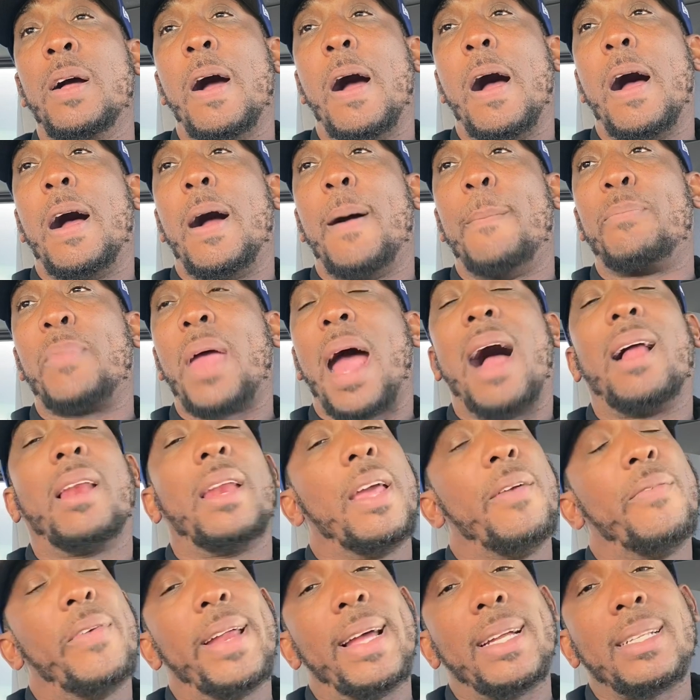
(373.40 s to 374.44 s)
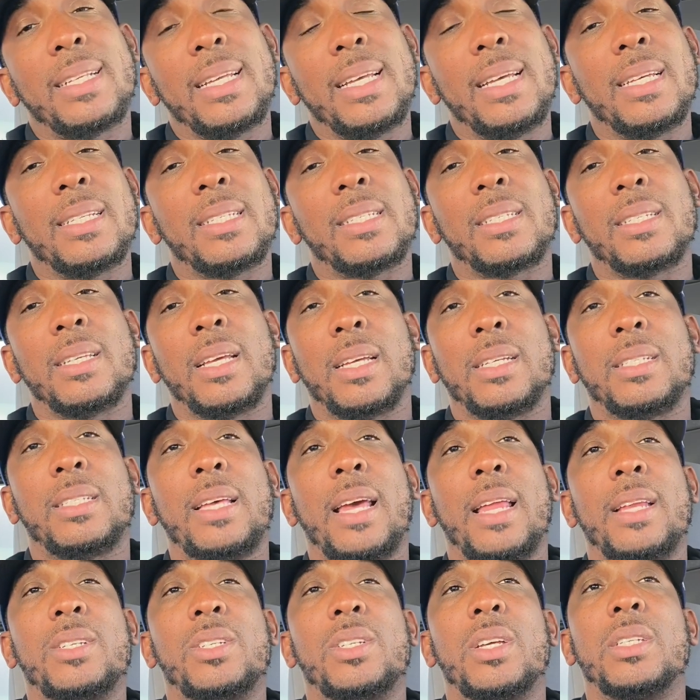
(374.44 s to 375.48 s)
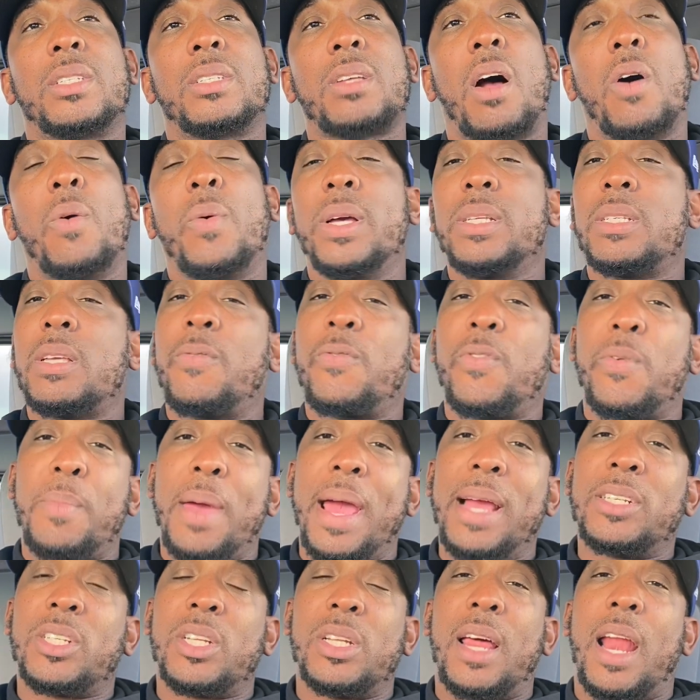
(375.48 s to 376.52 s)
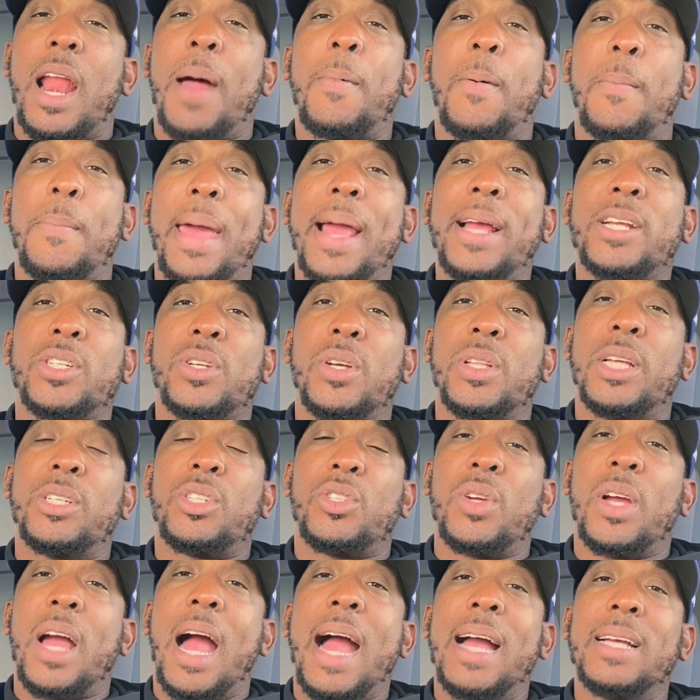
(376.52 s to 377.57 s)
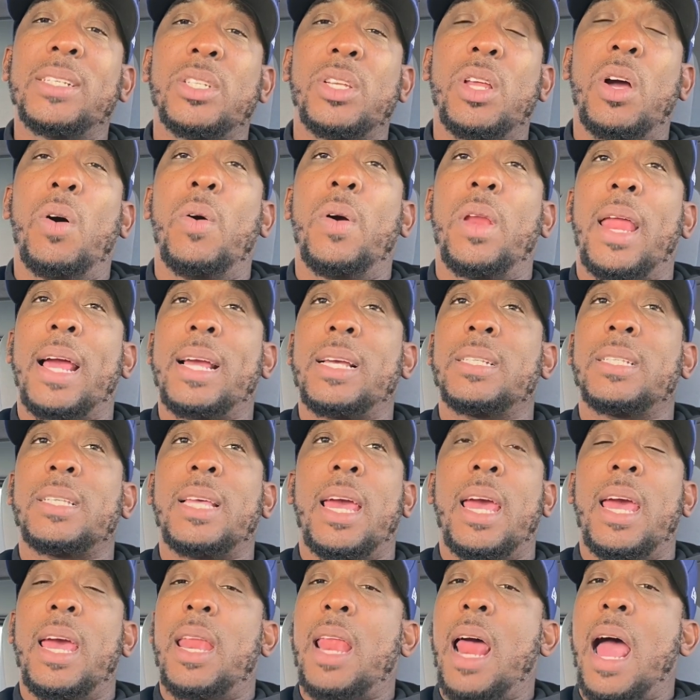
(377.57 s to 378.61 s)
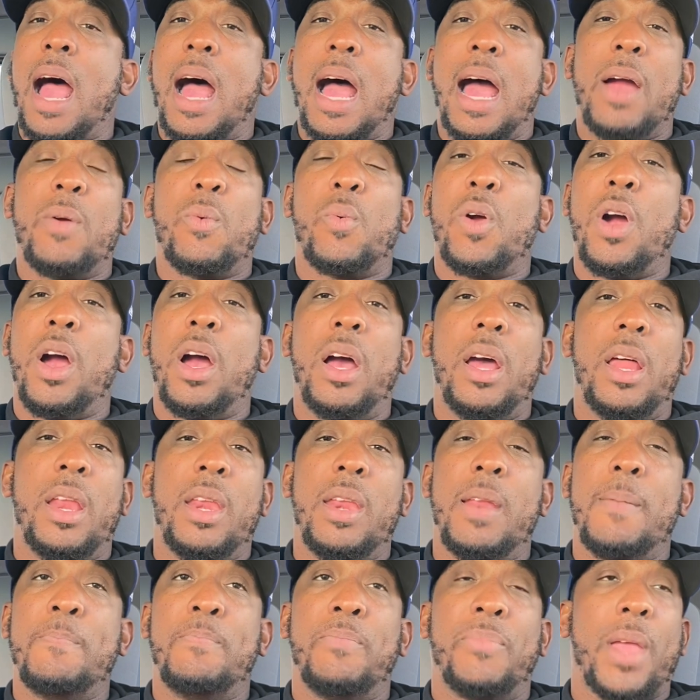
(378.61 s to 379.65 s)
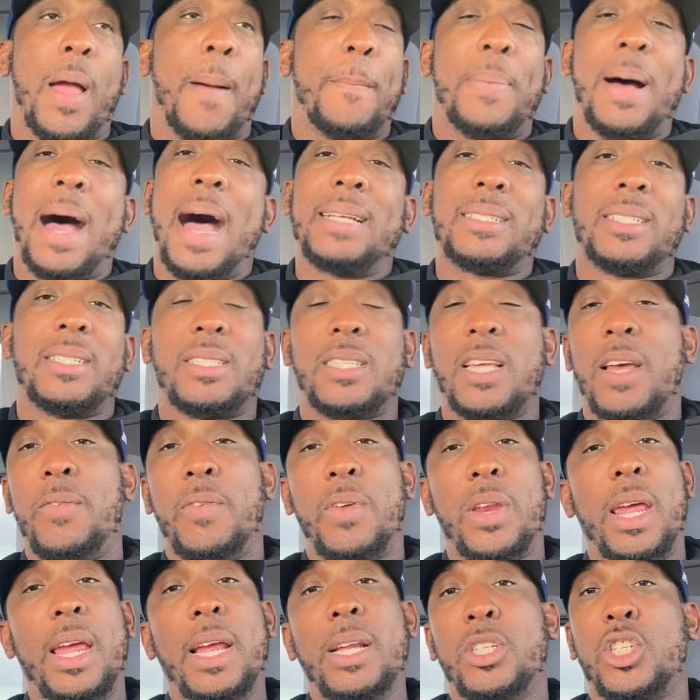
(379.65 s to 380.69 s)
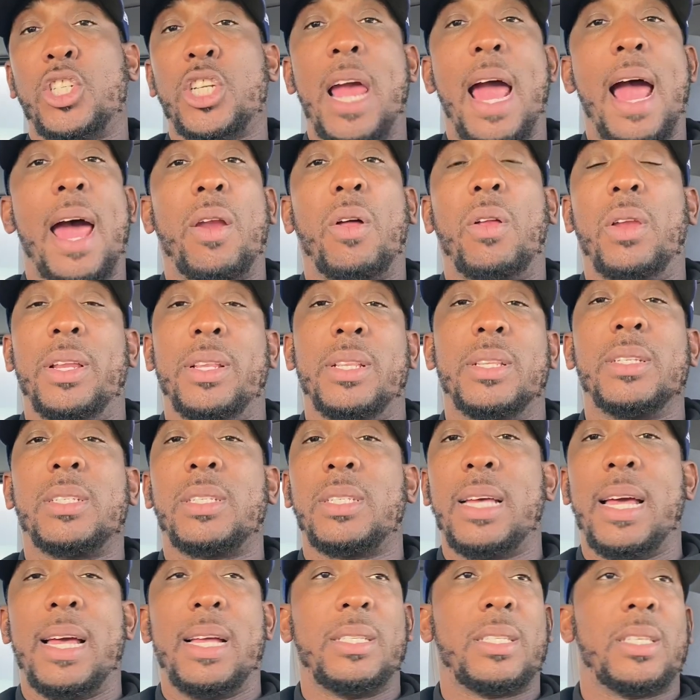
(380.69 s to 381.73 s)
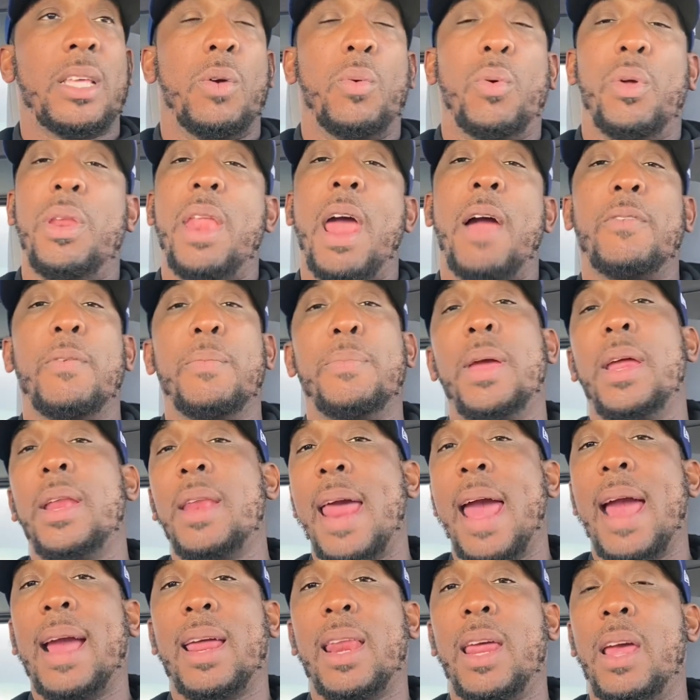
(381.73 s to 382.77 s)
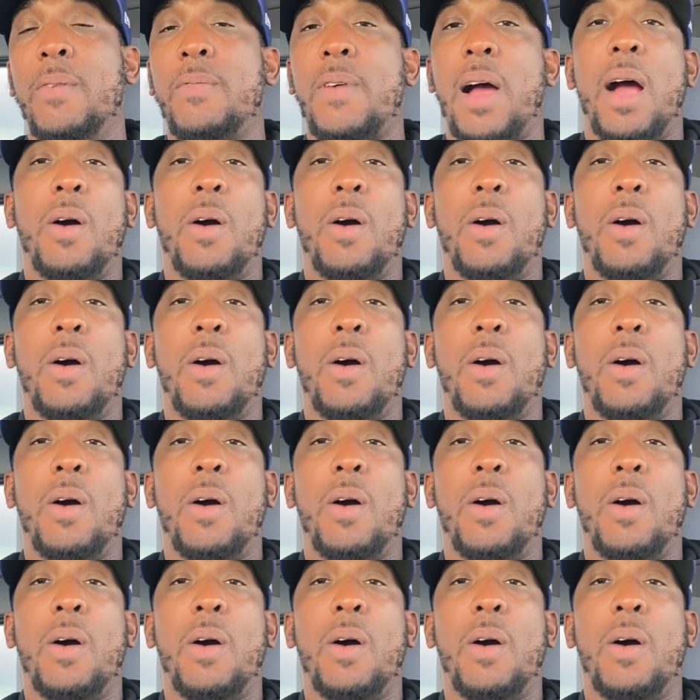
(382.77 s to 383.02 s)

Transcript: I'll leave it at this. Like I said, it's just always information that I'm gonna make sure that you guys know. And like I said, I run a positivity channel in the sense it will never be negative.